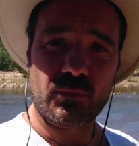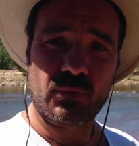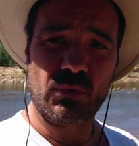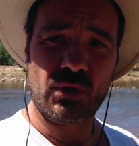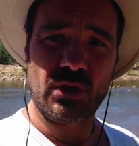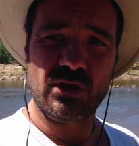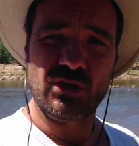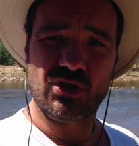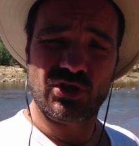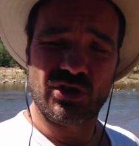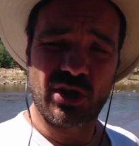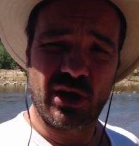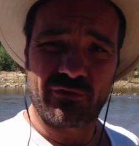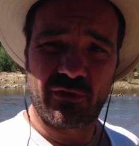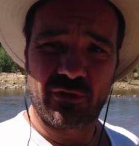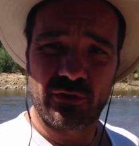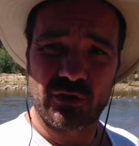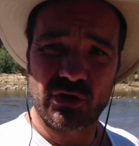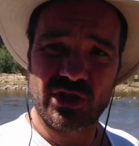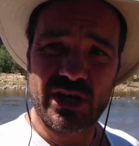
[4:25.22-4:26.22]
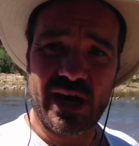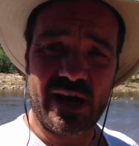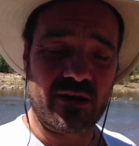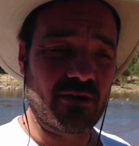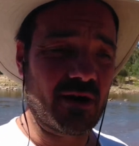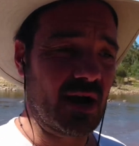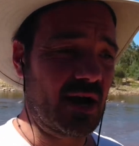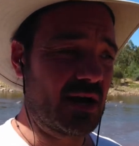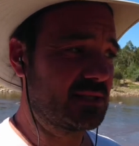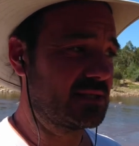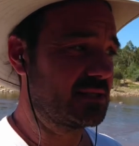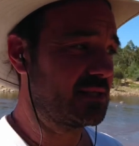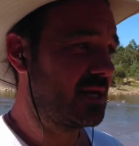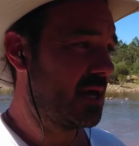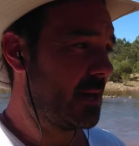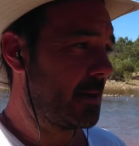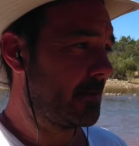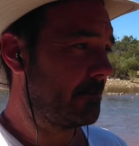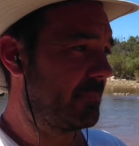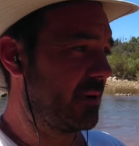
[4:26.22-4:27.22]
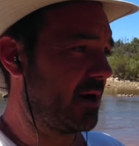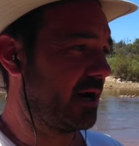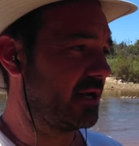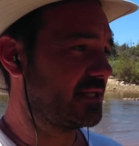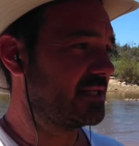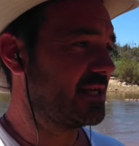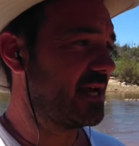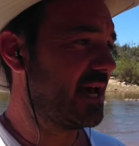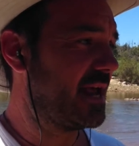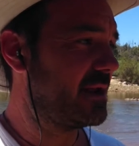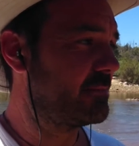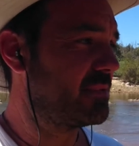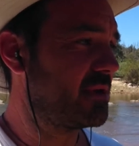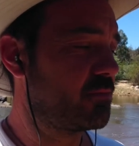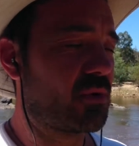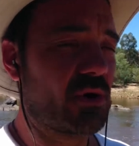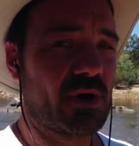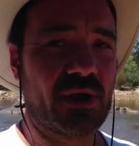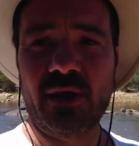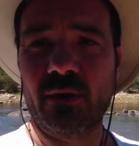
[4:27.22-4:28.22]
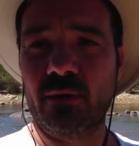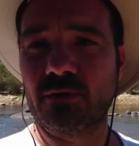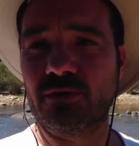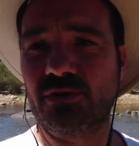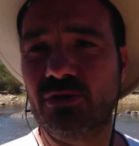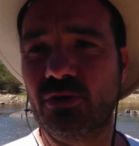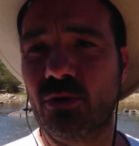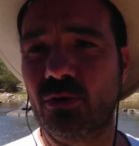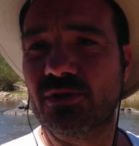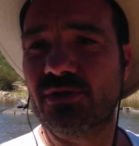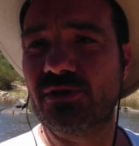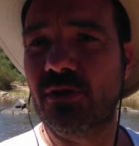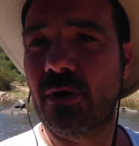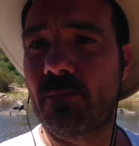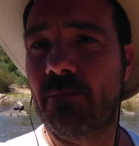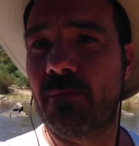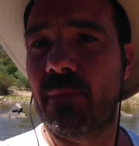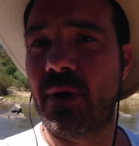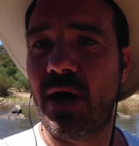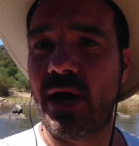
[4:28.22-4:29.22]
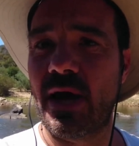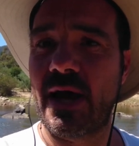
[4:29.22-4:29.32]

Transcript: Stuff on the chakras, but I'll be bringing also some